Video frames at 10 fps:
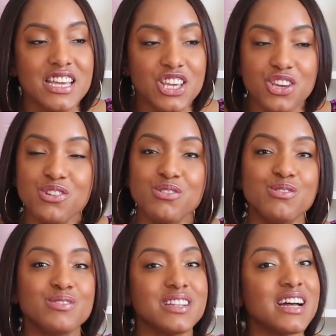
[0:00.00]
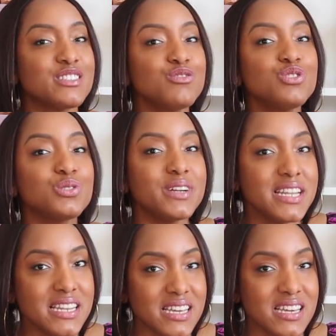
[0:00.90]
cute, not too
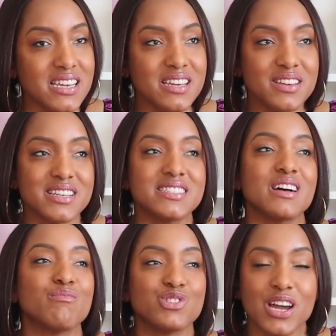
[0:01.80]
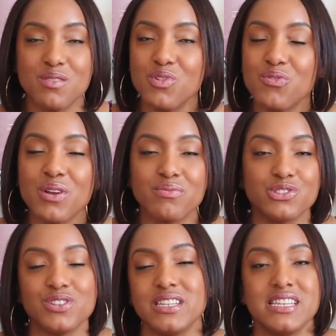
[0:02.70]
trendy, because I'm trying to move away from
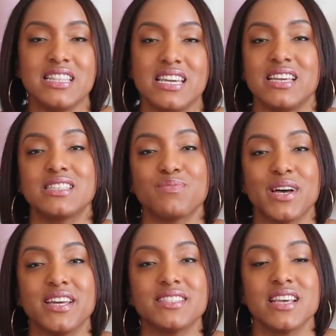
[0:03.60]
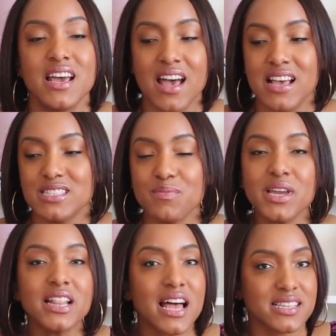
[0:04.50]
trendy things, but
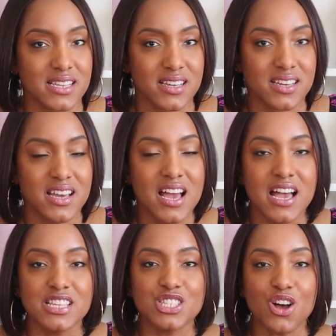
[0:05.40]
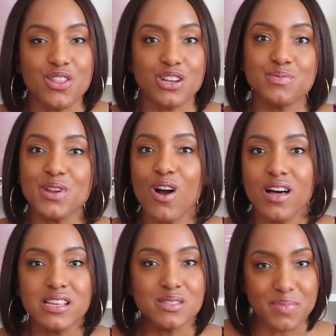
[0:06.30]
something classic. So there's been
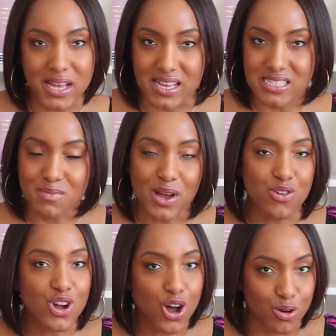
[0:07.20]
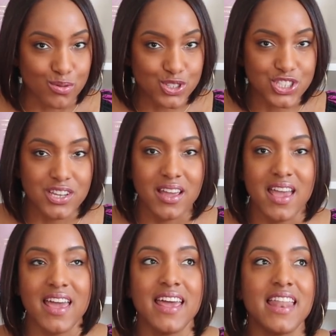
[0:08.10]
all this buzz about Coach,
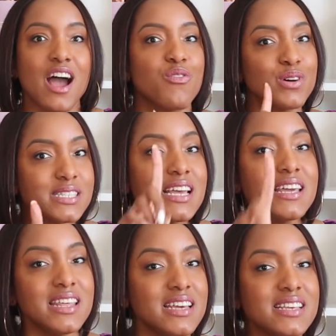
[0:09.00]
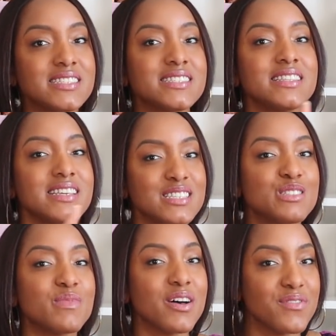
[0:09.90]
and I will say this, this
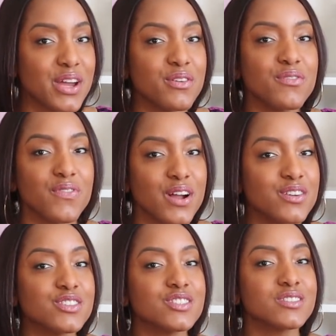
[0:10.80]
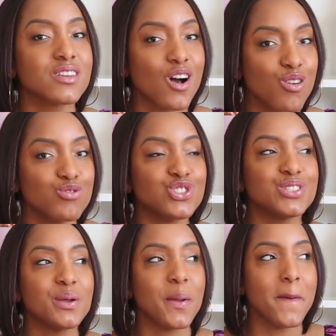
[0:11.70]
is my very first
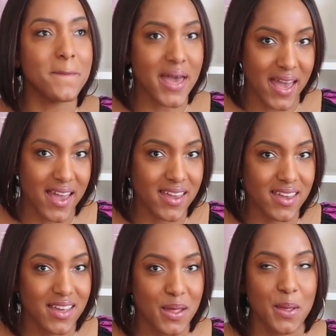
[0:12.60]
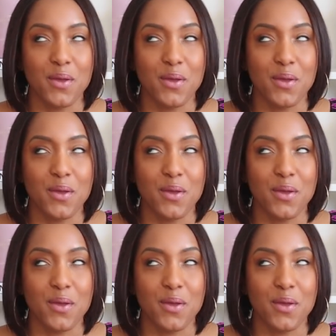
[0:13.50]
Coach bag.